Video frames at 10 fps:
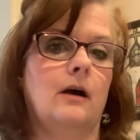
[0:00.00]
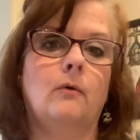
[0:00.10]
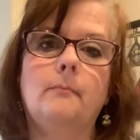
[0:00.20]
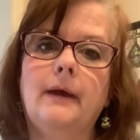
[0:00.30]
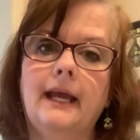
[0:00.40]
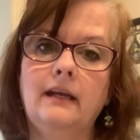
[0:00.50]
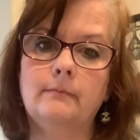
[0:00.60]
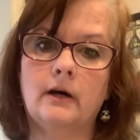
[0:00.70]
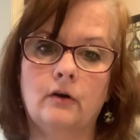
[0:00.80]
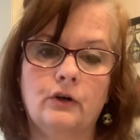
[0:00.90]
on
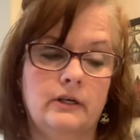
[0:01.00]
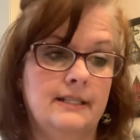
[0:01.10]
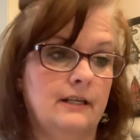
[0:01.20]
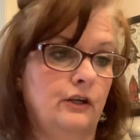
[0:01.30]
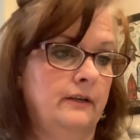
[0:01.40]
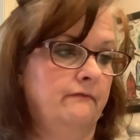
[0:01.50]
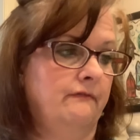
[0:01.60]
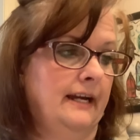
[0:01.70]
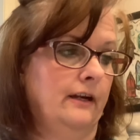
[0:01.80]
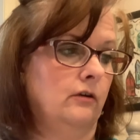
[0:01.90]
paintball guns
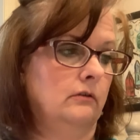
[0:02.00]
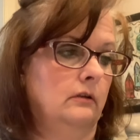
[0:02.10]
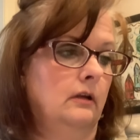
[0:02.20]
unfair?